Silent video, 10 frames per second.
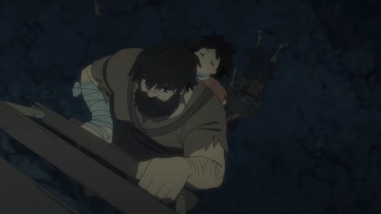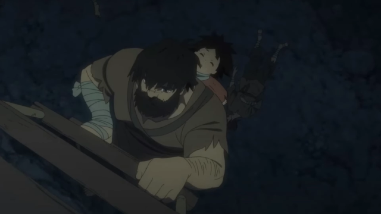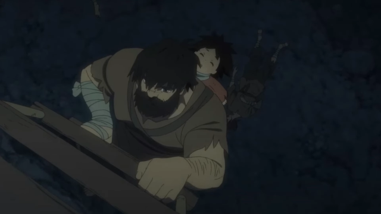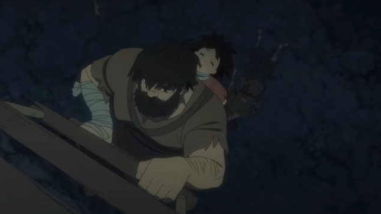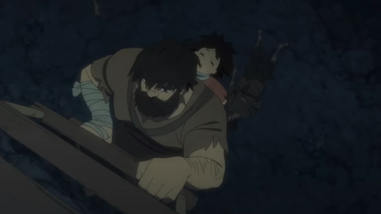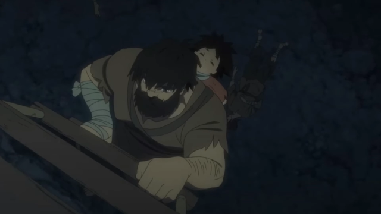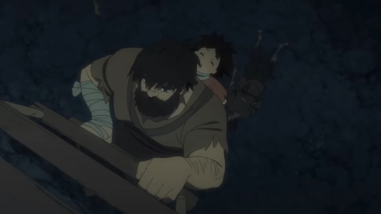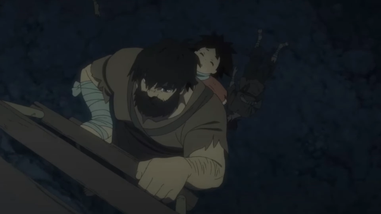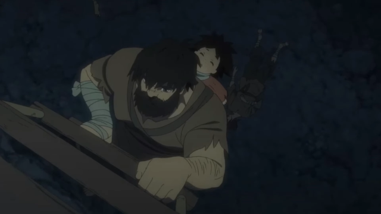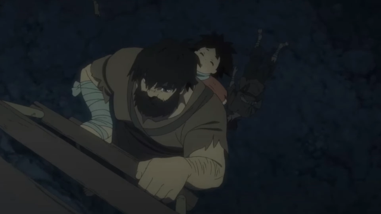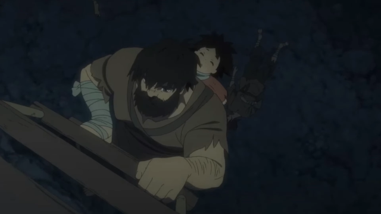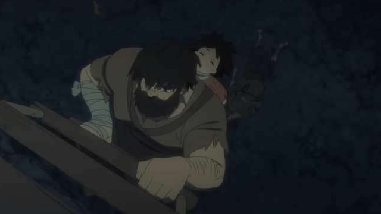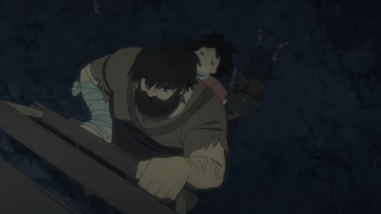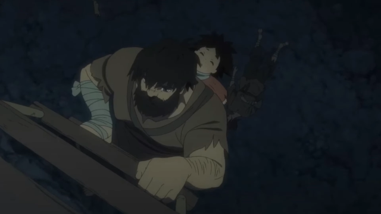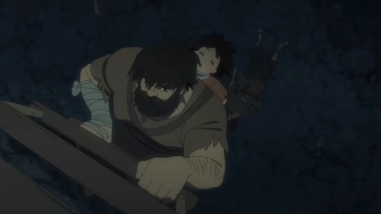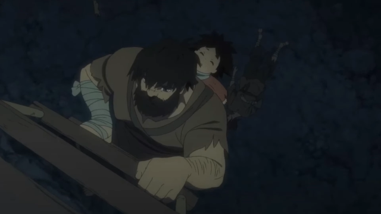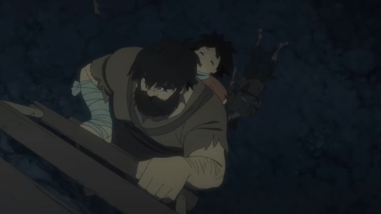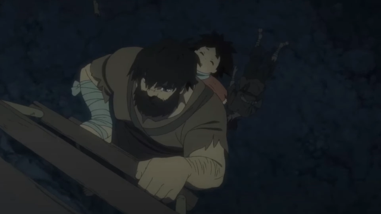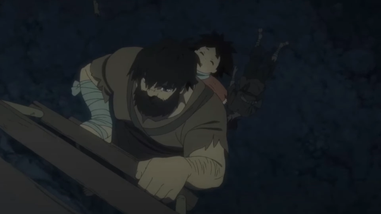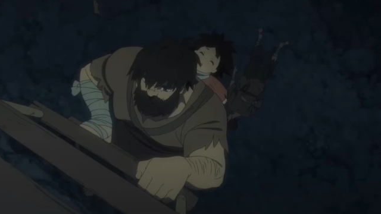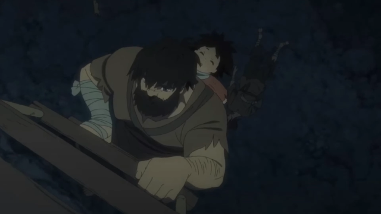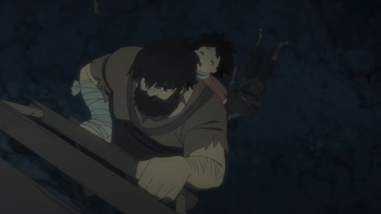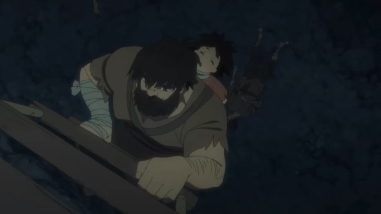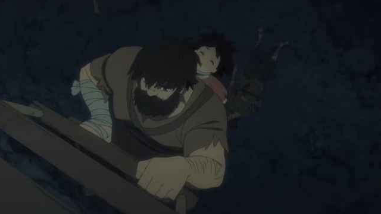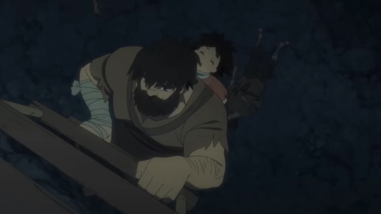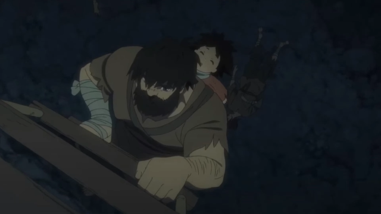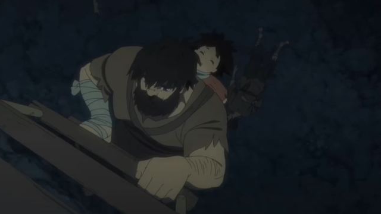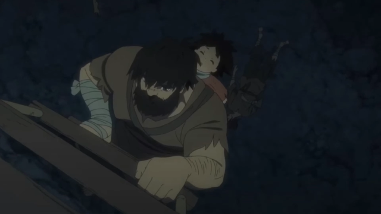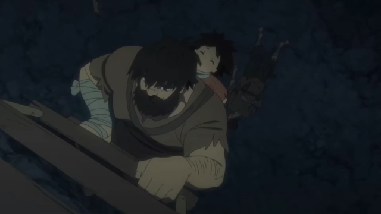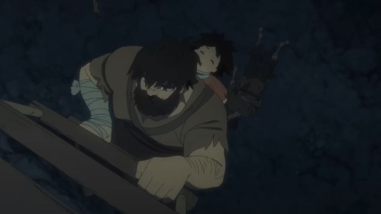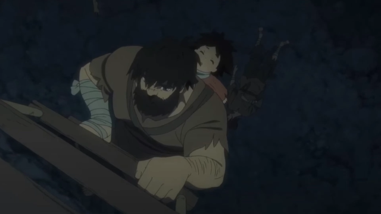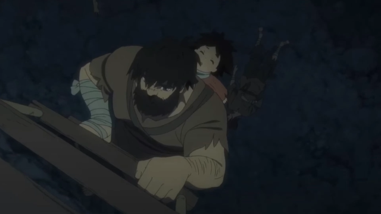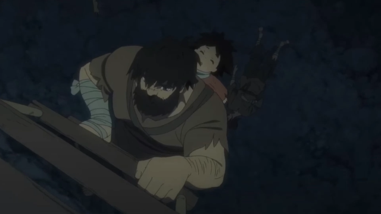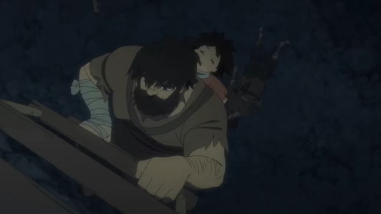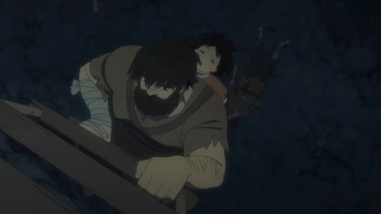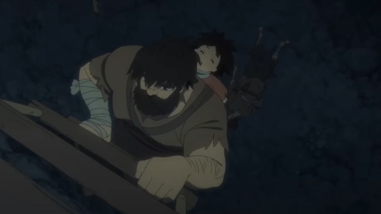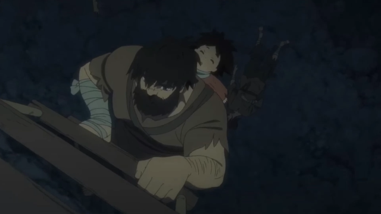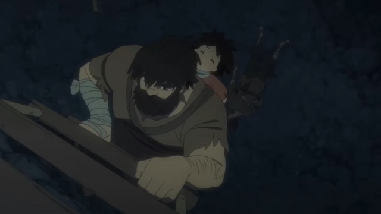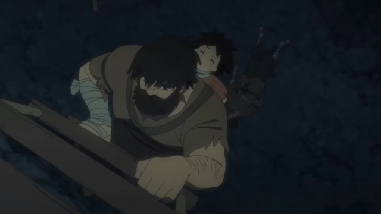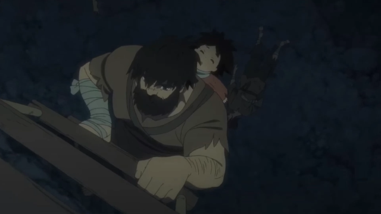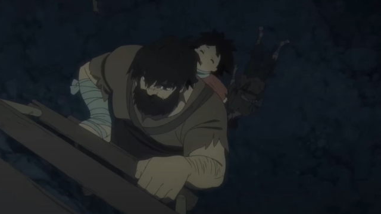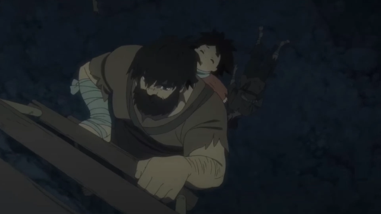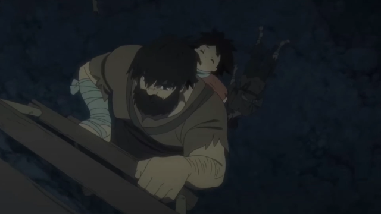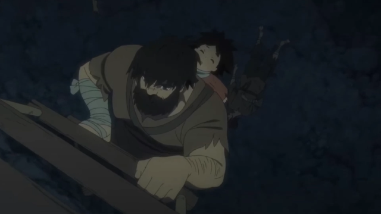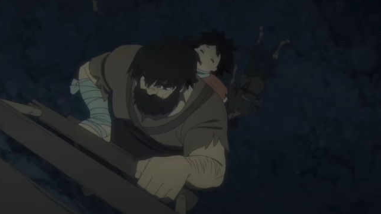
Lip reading: Nobody's mouth can be seen.